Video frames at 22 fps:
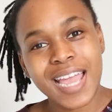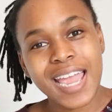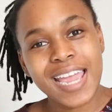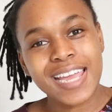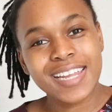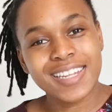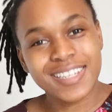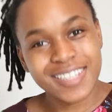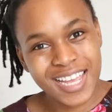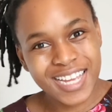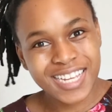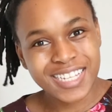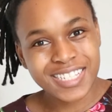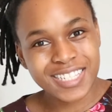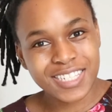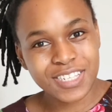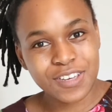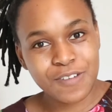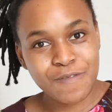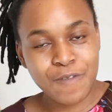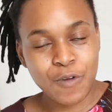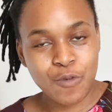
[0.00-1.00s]
a
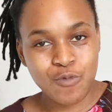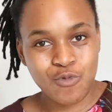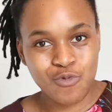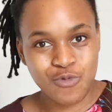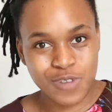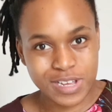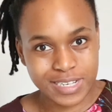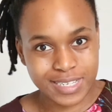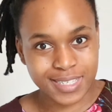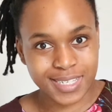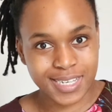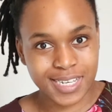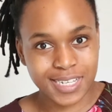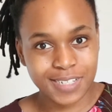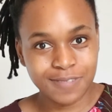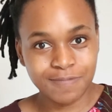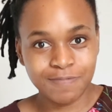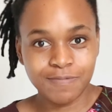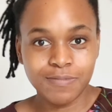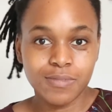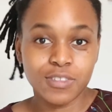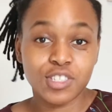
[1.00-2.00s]
negative risk.
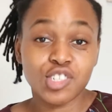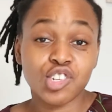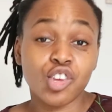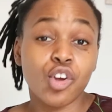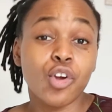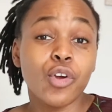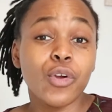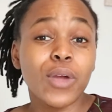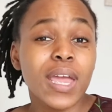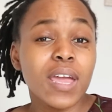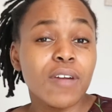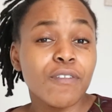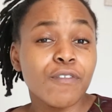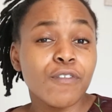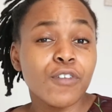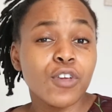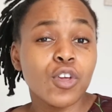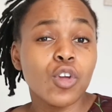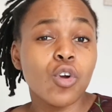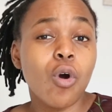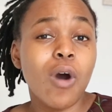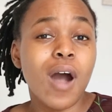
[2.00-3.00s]
So if
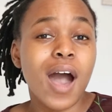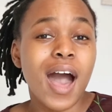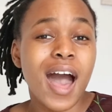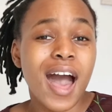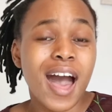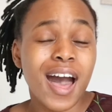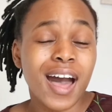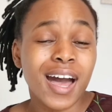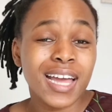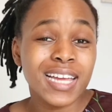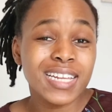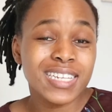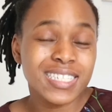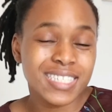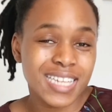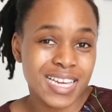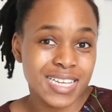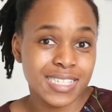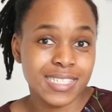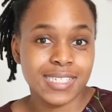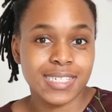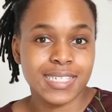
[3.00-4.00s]
your high
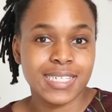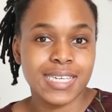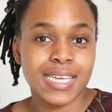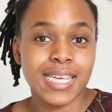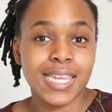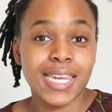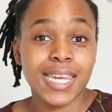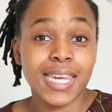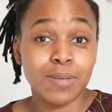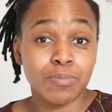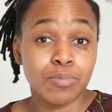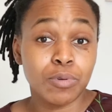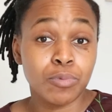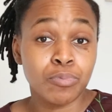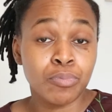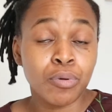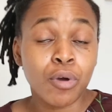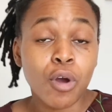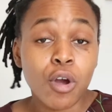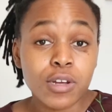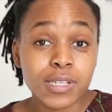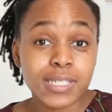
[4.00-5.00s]
density
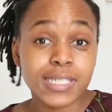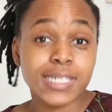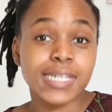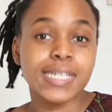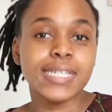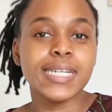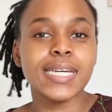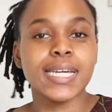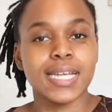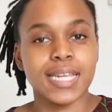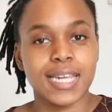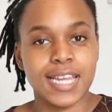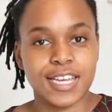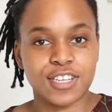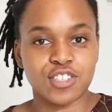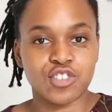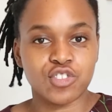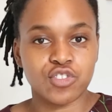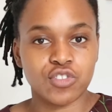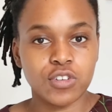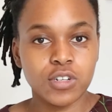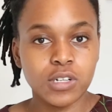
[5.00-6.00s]
lipoprotein
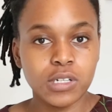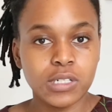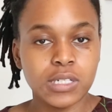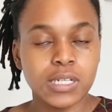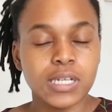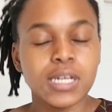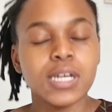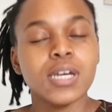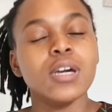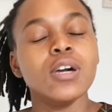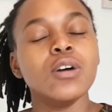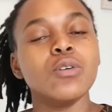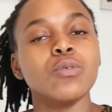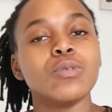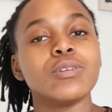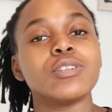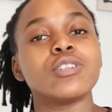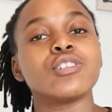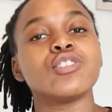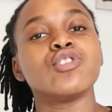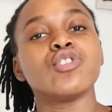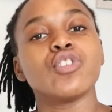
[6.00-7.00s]
cholesterol,
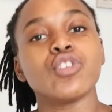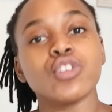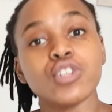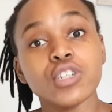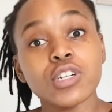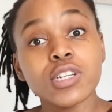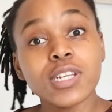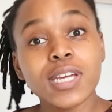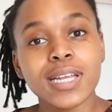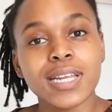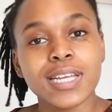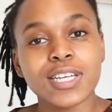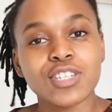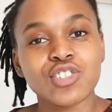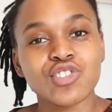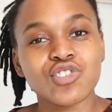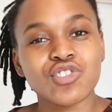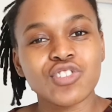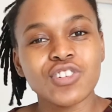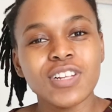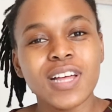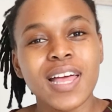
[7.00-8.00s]
which is your good
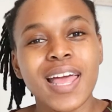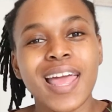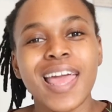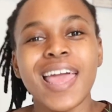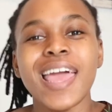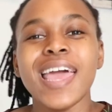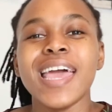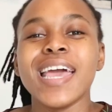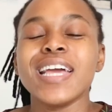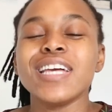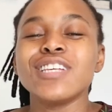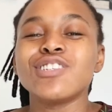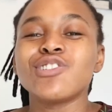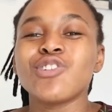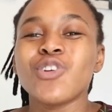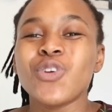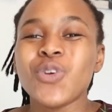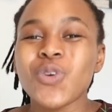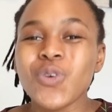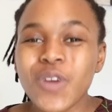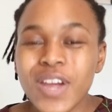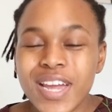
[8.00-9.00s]
cholesterol, is
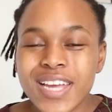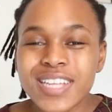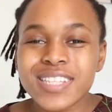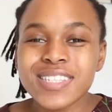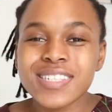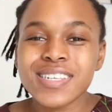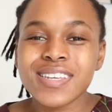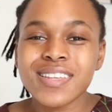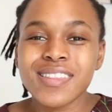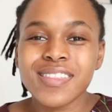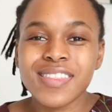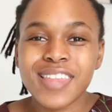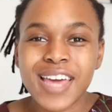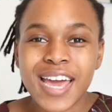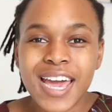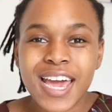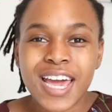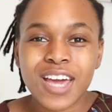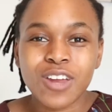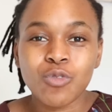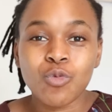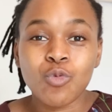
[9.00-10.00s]
greater
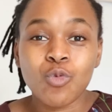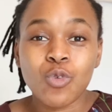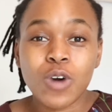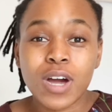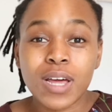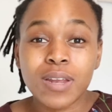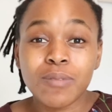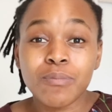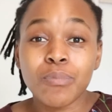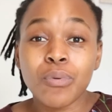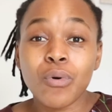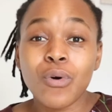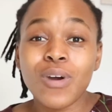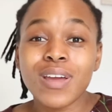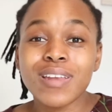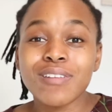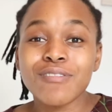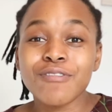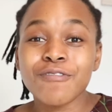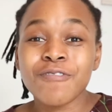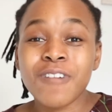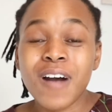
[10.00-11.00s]
than
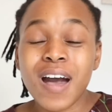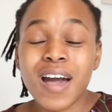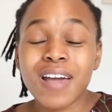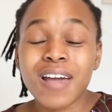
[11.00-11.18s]
1.55